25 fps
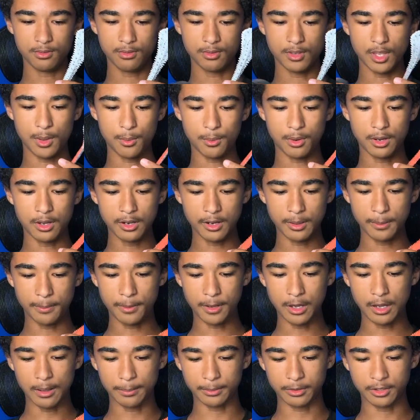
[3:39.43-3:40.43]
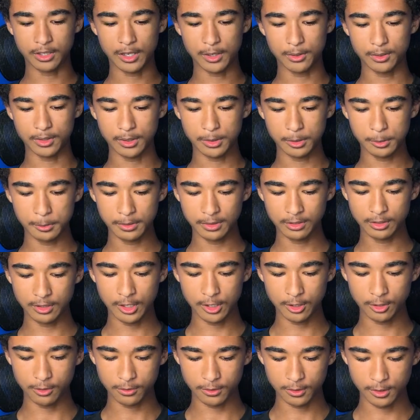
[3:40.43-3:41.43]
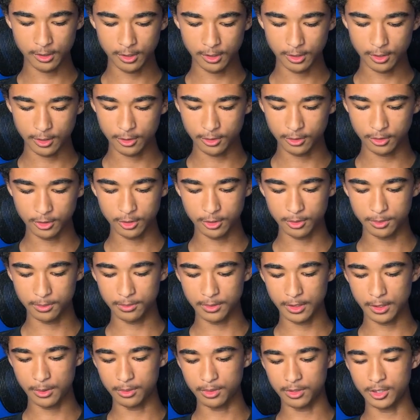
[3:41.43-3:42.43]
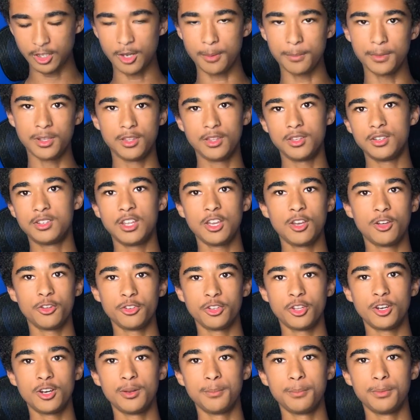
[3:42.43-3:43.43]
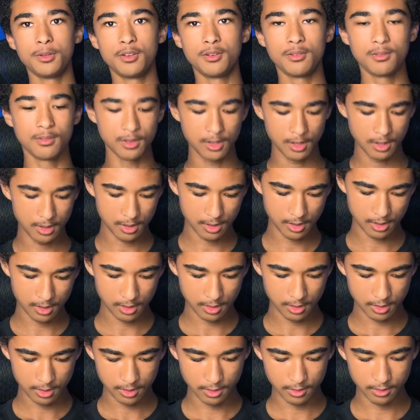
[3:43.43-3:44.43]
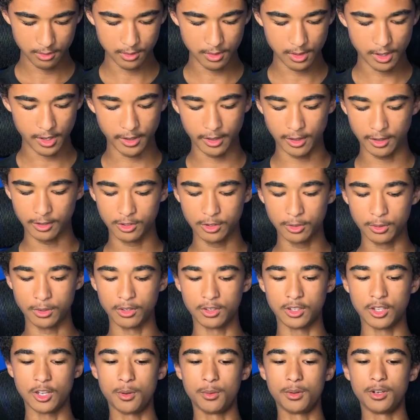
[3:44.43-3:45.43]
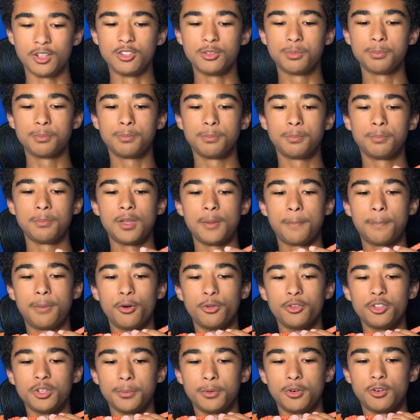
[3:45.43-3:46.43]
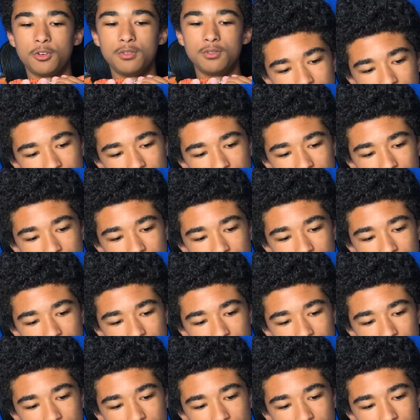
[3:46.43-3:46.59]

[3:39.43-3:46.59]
I want a pop sound, that would be satisfying. Also, that would tell me the tail's on, but I guess you can tell when it's posable.